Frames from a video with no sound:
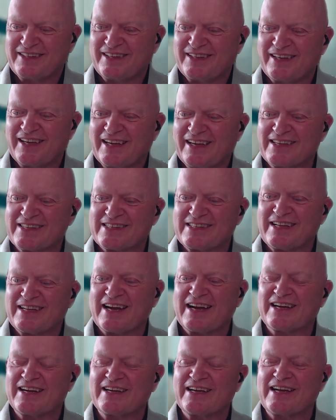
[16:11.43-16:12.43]
It's
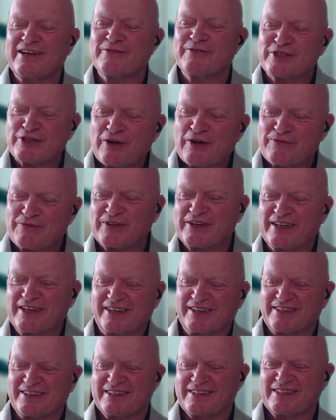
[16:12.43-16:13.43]
like, it was
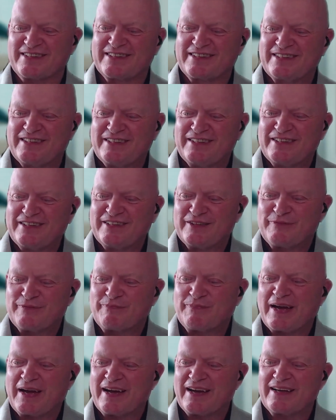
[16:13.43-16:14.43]
obvious.
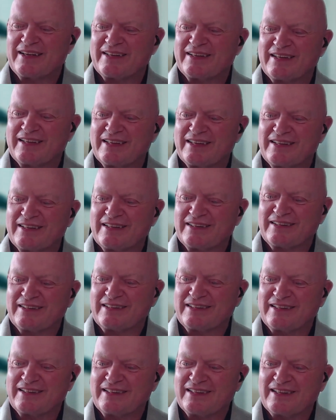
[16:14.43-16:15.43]
But
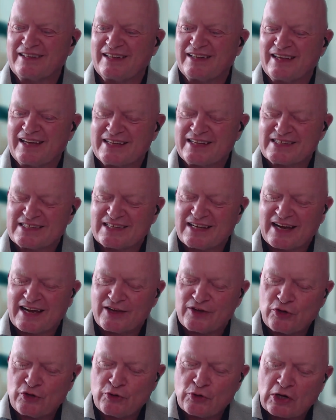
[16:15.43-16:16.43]
it's
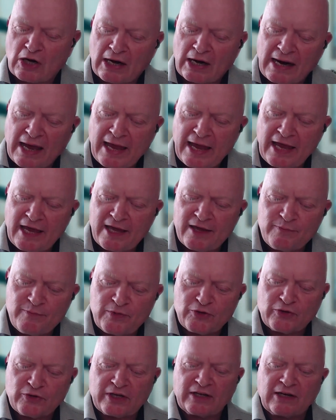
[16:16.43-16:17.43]
like you claim
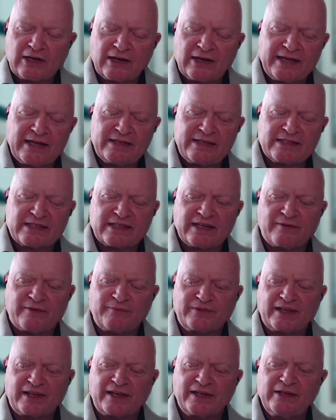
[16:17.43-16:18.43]
you can clean
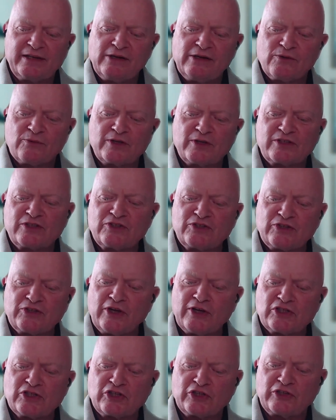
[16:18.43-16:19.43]
something with
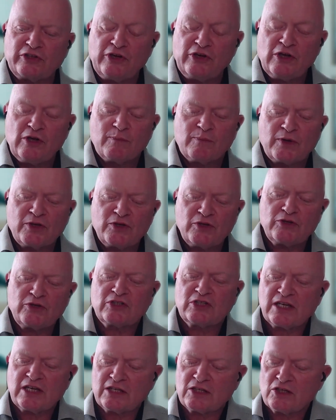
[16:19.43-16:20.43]
detergent, but you
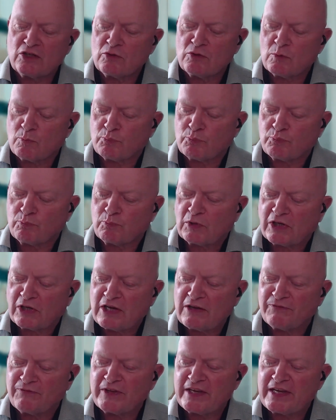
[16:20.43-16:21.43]
didn't
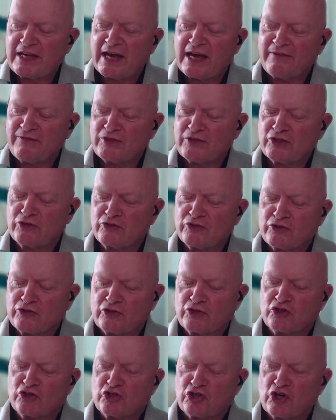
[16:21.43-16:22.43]
give the evidence
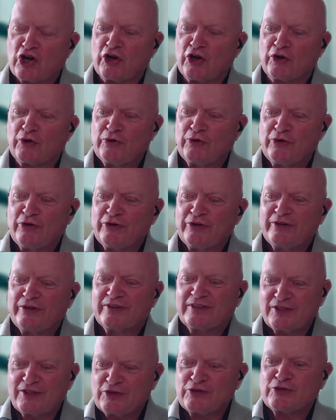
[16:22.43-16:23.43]
to show
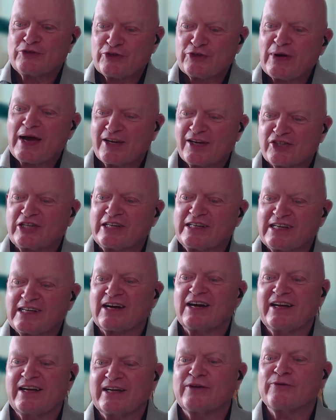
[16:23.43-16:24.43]
that you do actually
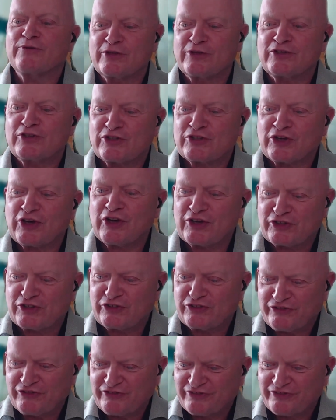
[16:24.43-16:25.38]
clean it with detergent.